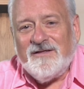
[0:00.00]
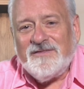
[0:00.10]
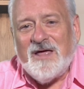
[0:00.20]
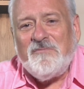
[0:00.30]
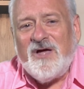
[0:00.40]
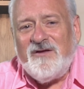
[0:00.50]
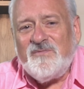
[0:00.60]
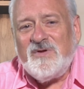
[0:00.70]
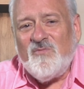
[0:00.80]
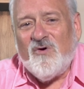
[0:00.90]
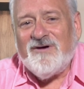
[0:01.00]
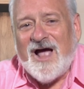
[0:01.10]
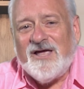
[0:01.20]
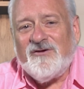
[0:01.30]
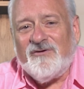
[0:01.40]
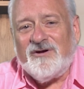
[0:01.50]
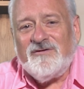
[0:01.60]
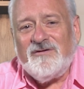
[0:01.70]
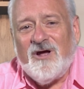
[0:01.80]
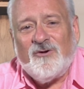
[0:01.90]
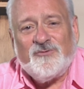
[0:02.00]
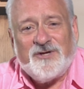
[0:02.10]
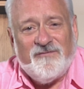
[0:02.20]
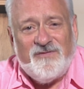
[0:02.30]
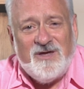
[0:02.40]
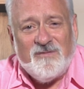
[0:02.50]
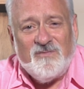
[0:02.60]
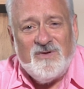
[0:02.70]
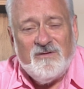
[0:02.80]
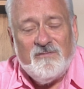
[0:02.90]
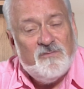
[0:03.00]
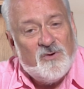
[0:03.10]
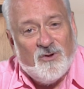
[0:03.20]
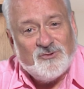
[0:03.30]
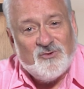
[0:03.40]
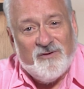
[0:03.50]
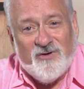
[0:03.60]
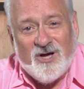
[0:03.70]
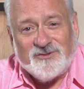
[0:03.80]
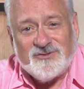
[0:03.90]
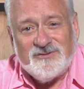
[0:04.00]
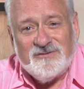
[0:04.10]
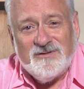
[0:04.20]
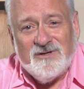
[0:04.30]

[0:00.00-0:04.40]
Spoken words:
that might have been more accurate, not only of him, but also of us,